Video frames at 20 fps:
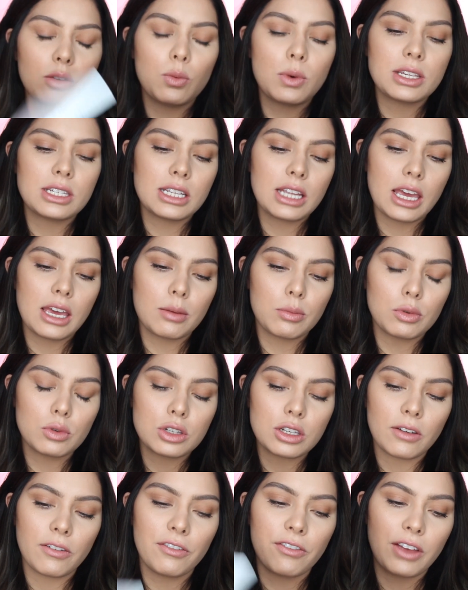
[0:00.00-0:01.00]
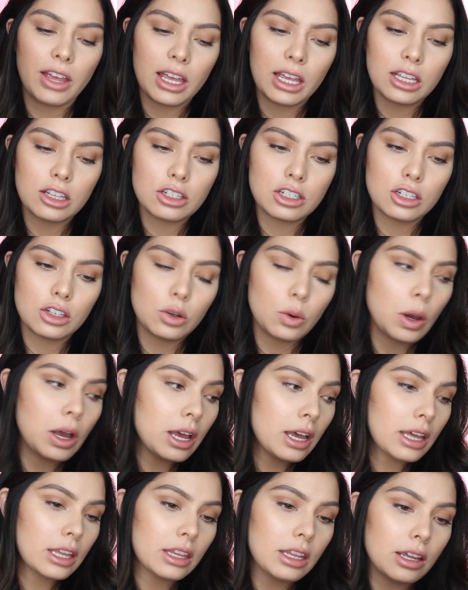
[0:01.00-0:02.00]
wasn't able to fit into
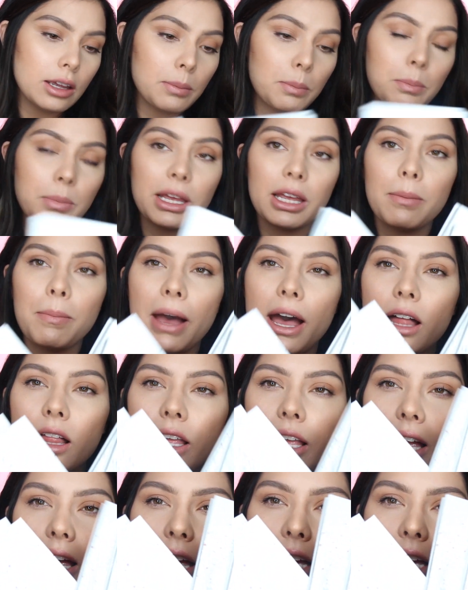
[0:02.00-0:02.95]
the big palette,